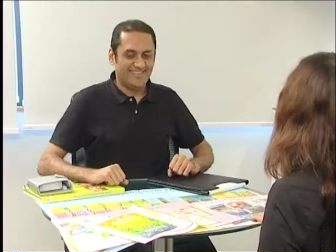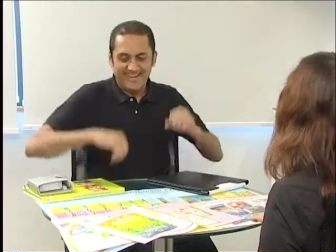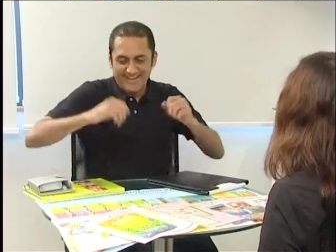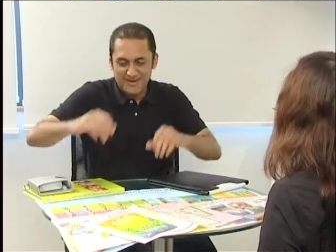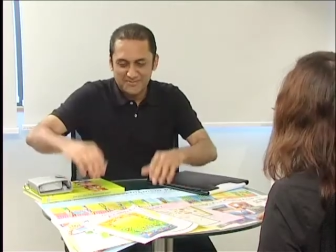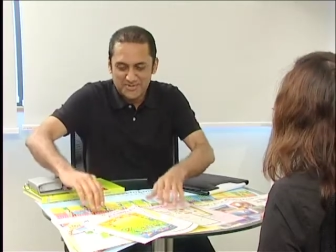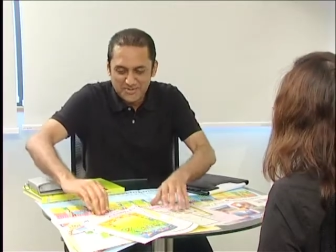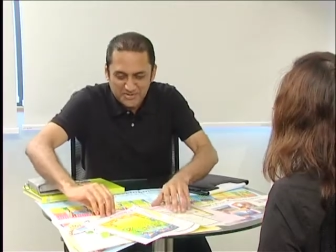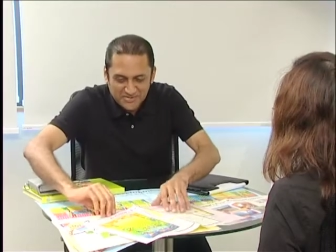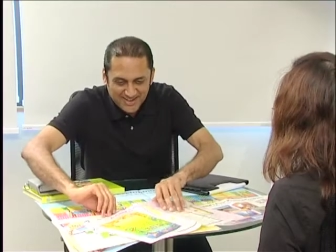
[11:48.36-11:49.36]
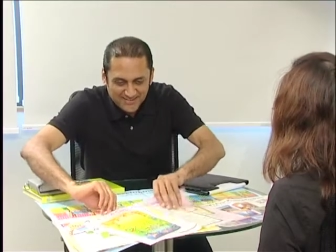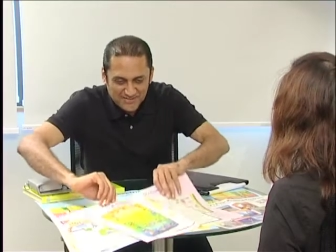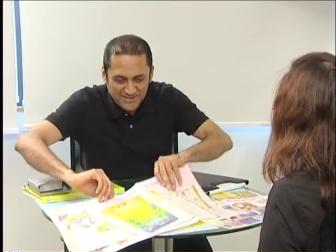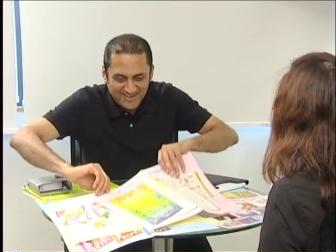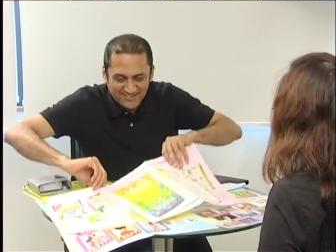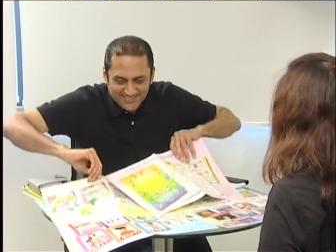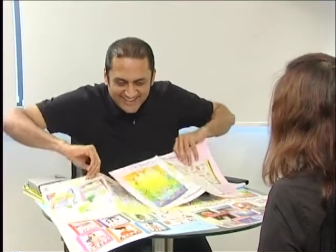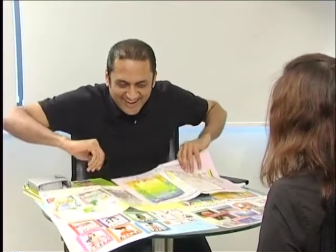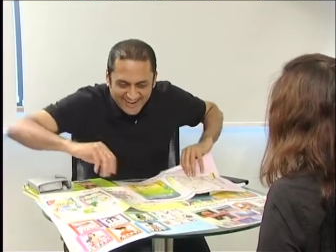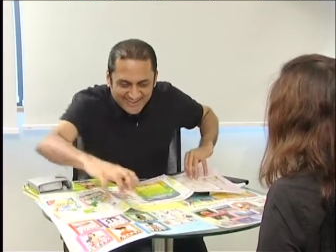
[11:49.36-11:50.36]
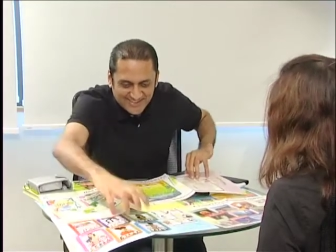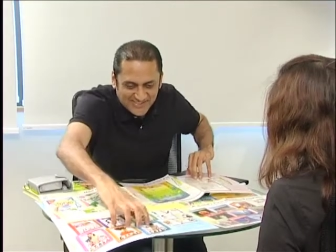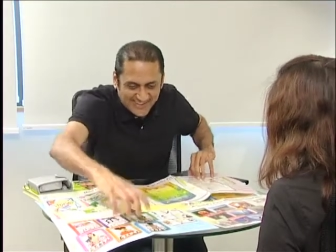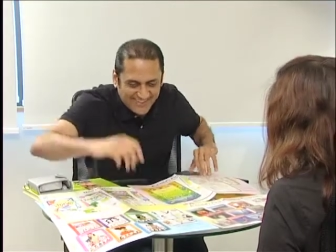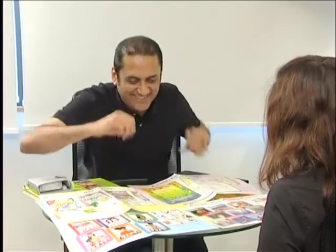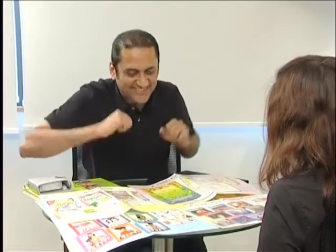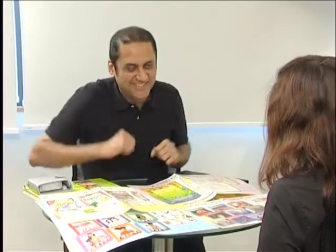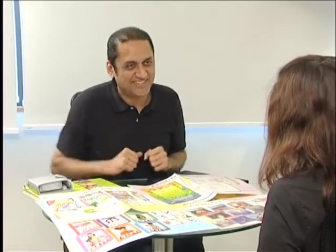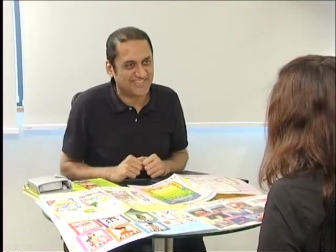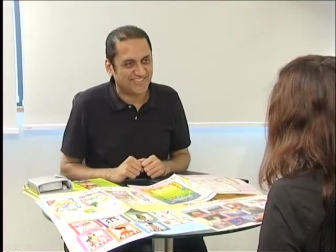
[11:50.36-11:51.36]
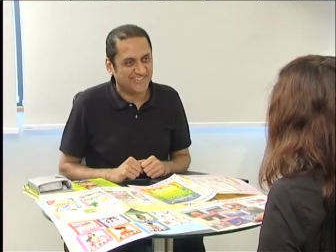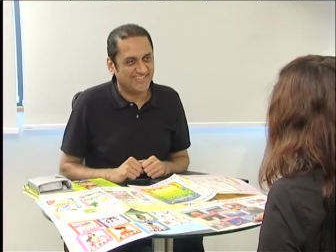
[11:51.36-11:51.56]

And I'm sure you'd love to have that as well, wouldn't you?